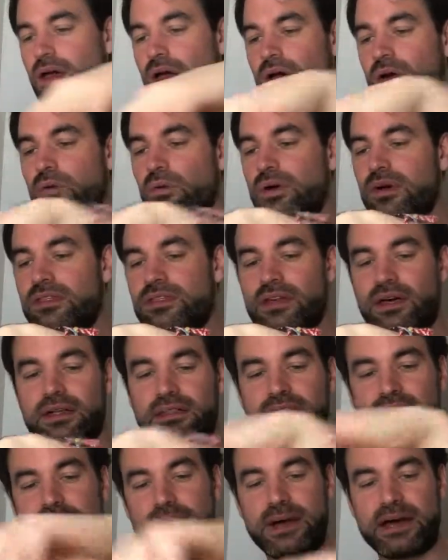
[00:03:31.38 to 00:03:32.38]
with
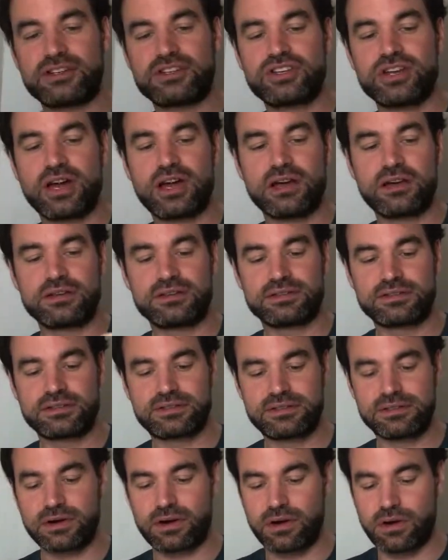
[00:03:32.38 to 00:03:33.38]
the matcha.
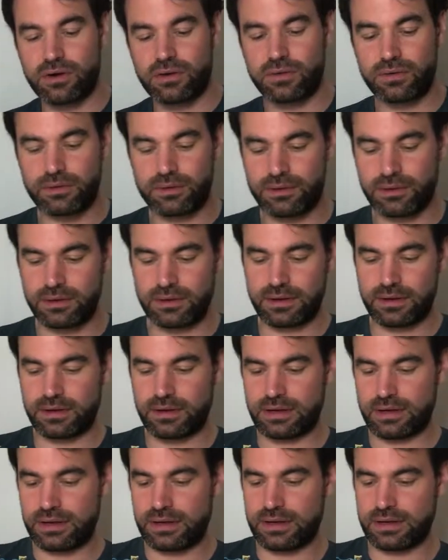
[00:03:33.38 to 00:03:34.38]
So
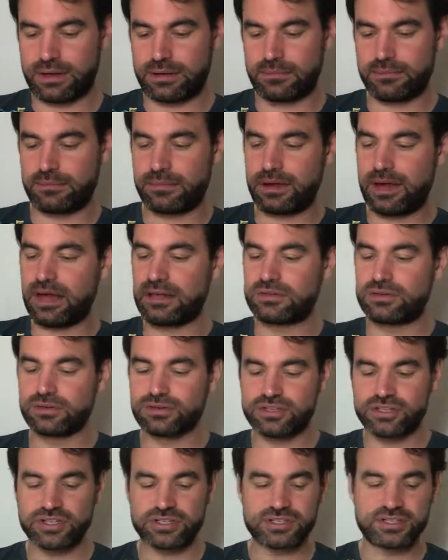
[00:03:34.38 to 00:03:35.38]
I took
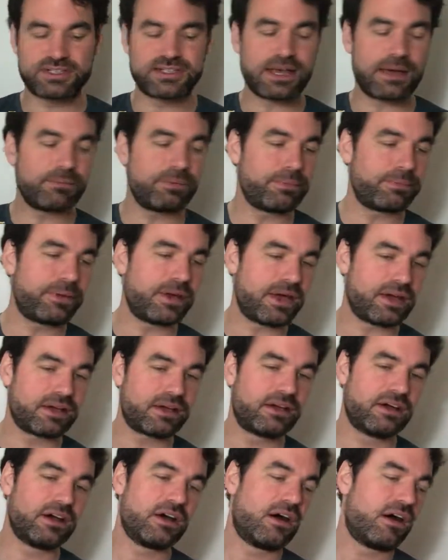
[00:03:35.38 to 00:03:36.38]
just a sample pack
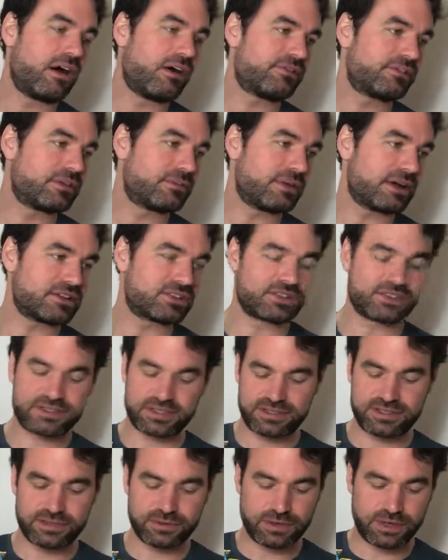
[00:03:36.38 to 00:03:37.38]
of the matcha
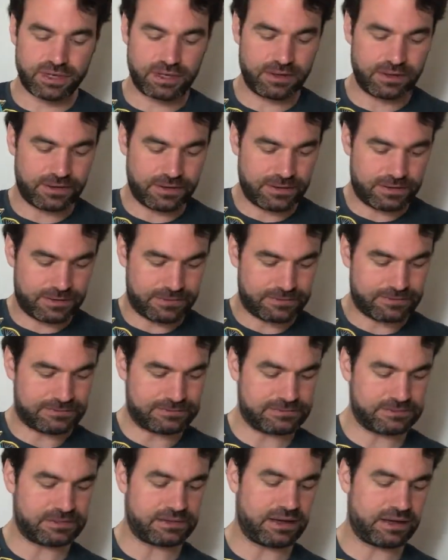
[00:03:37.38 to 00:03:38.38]
sesui.
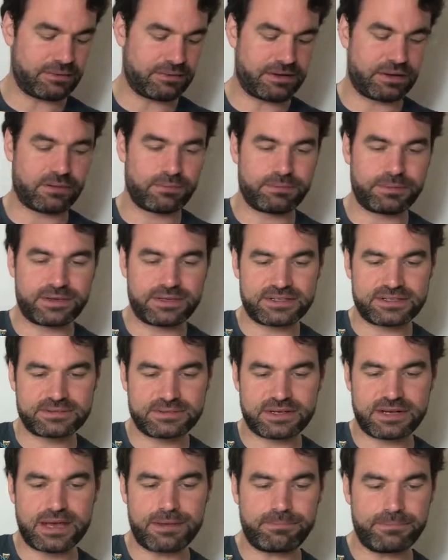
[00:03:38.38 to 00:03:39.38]
I will open this
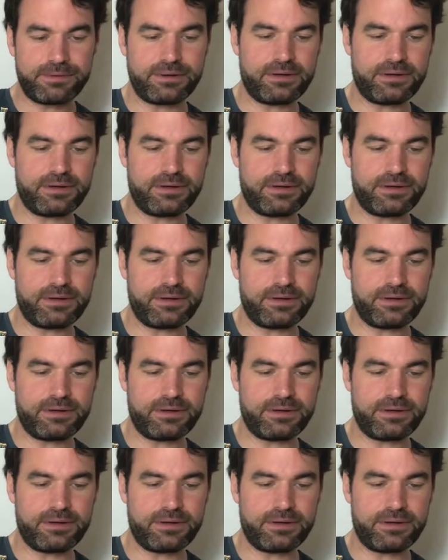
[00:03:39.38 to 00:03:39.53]
one up,